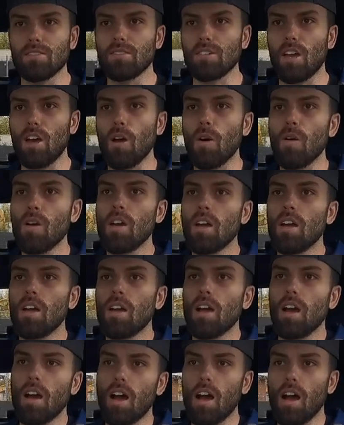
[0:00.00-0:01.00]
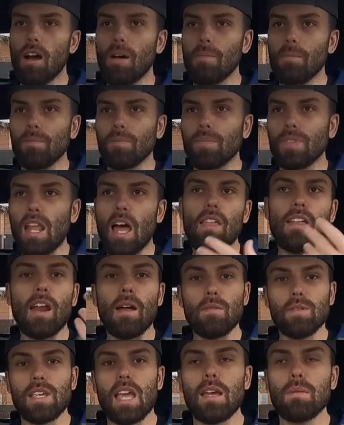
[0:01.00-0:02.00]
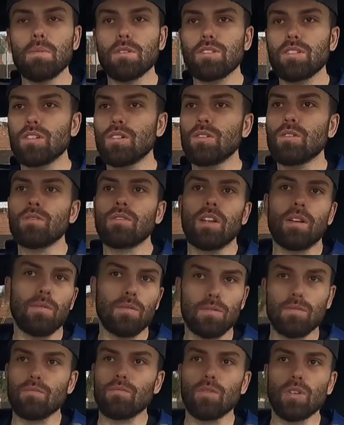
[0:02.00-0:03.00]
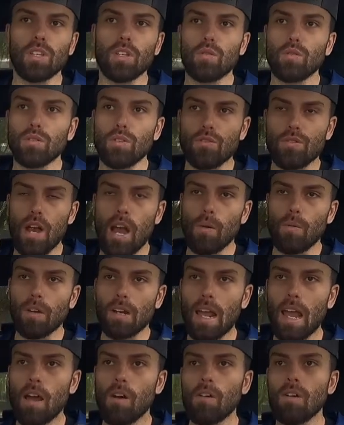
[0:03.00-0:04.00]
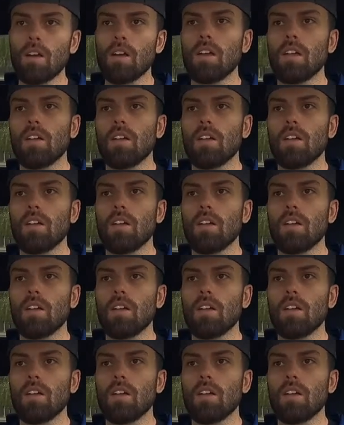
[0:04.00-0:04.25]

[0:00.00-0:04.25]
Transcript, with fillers: So um, now that I was able to, it was really cool to try one out.